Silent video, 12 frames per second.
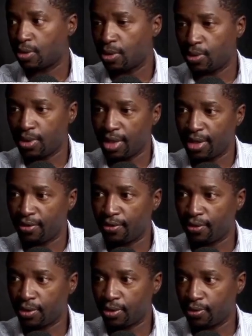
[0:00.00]
all we have
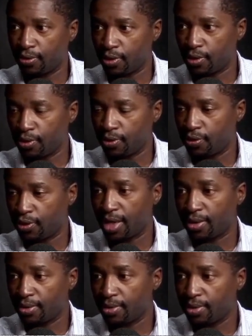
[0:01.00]
for
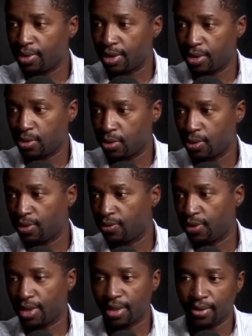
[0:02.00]
now. That's what we want
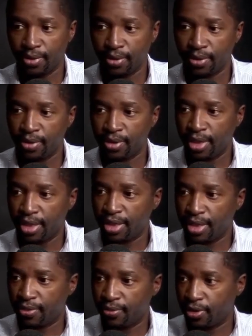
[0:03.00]
for now,
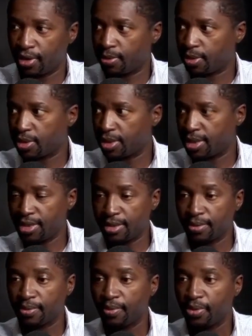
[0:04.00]
for
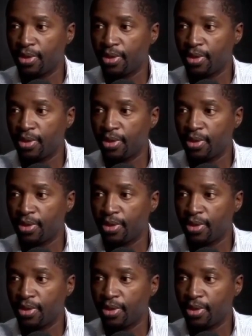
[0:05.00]
demonstration.